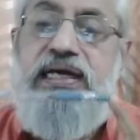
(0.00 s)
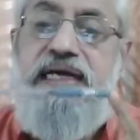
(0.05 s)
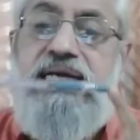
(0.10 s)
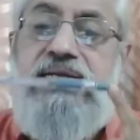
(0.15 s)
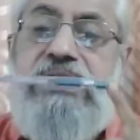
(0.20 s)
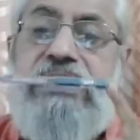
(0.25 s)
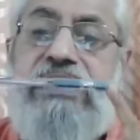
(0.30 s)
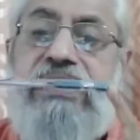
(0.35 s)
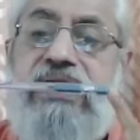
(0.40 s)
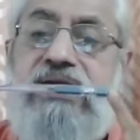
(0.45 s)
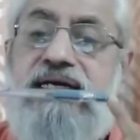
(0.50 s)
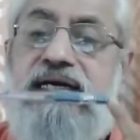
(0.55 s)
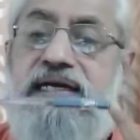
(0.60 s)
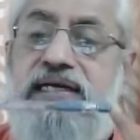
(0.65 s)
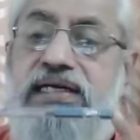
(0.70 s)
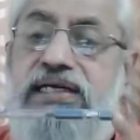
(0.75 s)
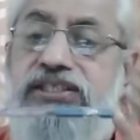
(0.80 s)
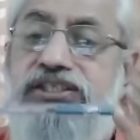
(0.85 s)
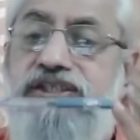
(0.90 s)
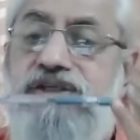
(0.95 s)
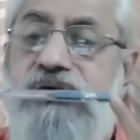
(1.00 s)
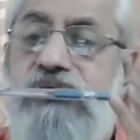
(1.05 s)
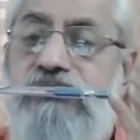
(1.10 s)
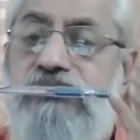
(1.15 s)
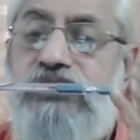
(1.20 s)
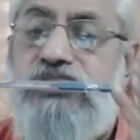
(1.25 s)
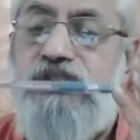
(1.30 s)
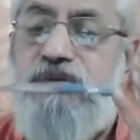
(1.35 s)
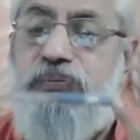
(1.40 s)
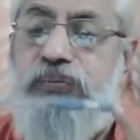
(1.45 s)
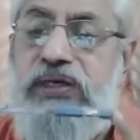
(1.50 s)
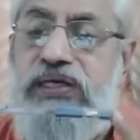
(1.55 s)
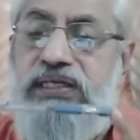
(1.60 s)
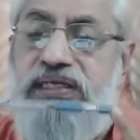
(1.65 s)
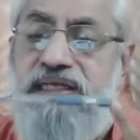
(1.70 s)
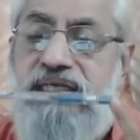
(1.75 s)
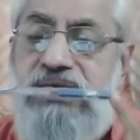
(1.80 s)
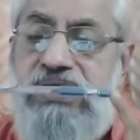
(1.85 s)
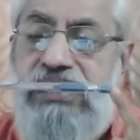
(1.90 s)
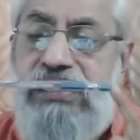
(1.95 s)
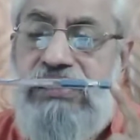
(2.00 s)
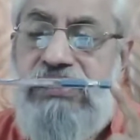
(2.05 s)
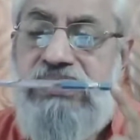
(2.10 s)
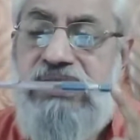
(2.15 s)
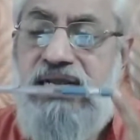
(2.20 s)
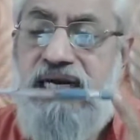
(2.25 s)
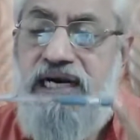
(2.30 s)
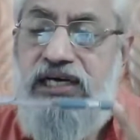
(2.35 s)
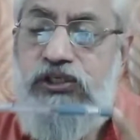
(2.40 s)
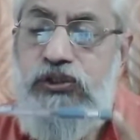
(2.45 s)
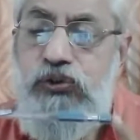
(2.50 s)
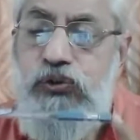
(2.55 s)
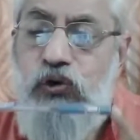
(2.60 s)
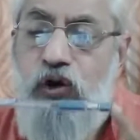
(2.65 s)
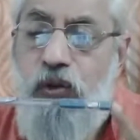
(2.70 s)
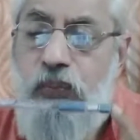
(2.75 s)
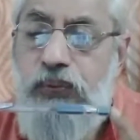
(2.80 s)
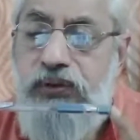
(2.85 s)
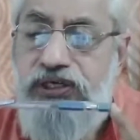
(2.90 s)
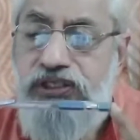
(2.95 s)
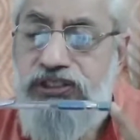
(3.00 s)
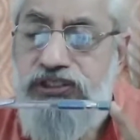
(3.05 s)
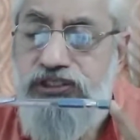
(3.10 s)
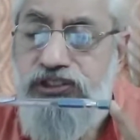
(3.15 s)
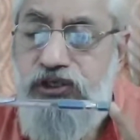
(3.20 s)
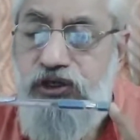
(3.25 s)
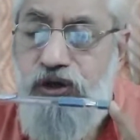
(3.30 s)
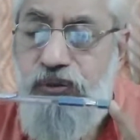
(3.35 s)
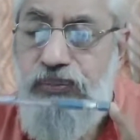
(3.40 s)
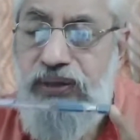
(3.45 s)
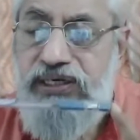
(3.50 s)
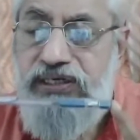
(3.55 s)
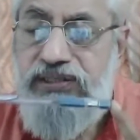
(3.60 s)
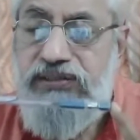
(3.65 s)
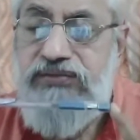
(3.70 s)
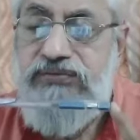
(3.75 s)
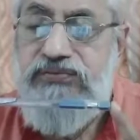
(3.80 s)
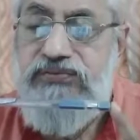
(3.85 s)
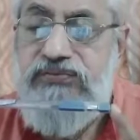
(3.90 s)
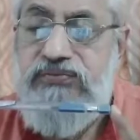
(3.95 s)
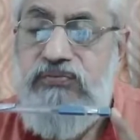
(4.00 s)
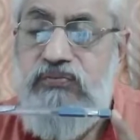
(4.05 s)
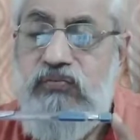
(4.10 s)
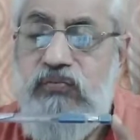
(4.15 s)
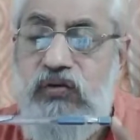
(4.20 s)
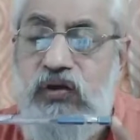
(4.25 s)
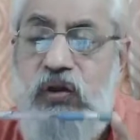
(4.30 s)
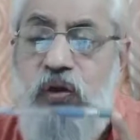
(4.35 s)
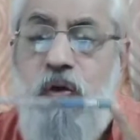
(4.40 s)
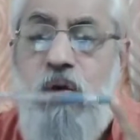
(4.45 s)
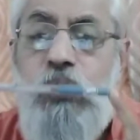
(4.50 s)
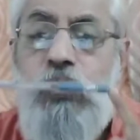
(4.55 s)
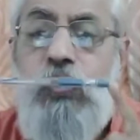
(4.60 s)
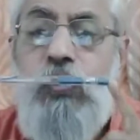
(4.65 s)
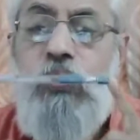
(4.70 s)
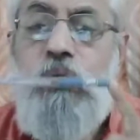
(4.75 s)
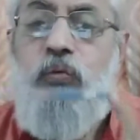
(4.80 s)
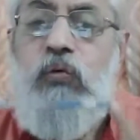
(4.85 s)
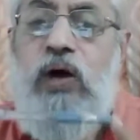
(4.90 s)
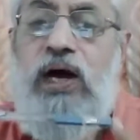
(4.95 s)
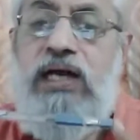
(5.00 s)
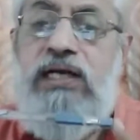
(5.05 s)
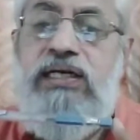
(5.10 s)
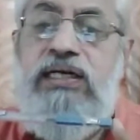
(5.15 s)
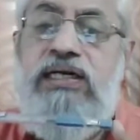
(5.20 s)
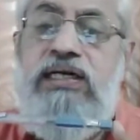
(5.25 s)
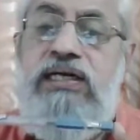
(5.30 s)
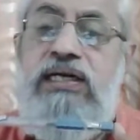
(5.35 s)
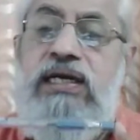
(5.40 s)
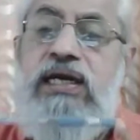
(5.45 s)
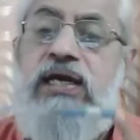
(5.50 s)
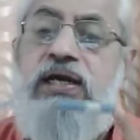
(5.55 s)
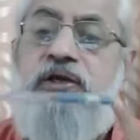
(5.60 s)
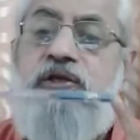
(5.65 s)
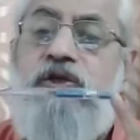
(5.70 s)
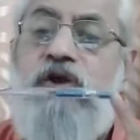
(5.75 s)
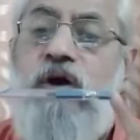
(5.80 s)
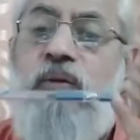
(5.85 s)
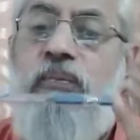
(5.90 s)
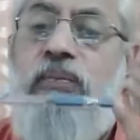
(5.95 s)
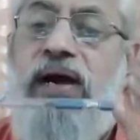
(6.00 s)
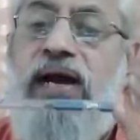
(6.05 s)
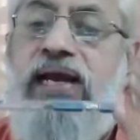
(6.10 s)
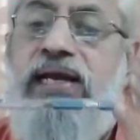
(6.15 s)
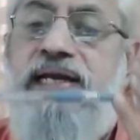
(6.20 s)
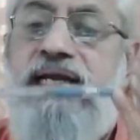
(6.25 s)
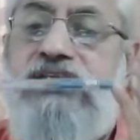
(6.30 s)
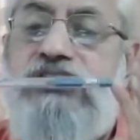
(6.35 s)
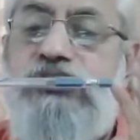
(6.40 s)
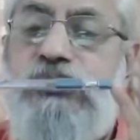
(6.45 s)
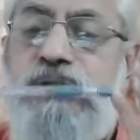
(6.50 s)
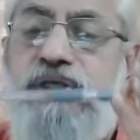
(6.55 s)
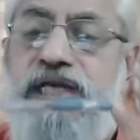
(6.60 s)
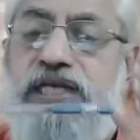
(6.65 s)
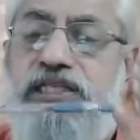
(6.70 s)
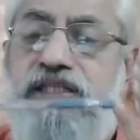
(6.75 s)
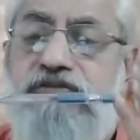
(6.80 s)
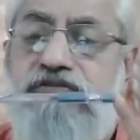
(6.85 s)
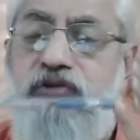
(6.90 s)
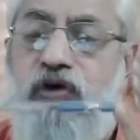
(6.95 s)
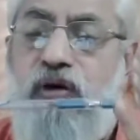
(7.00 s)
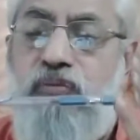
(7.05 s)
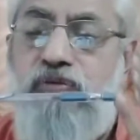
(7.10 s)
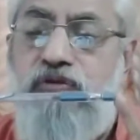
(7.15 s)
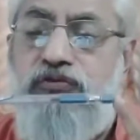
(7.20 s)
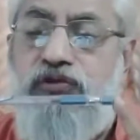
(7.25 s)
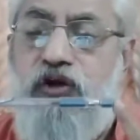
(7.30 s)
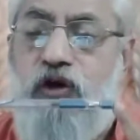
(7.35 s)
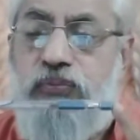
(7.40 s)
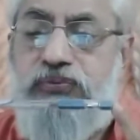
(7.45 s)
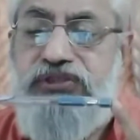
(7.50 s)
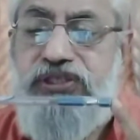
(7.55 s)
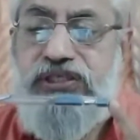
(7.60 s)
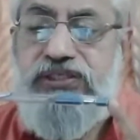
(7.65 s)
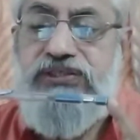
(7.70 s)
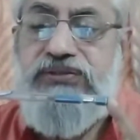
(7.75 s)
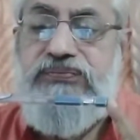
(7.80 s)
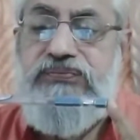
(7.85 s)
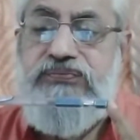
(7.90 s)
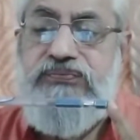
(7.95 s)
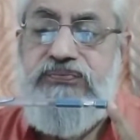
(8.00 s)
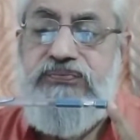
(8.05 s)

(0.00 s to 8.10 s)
In recognition of this pen, there are two operations in your mind. One, your mind has to take the form of the object.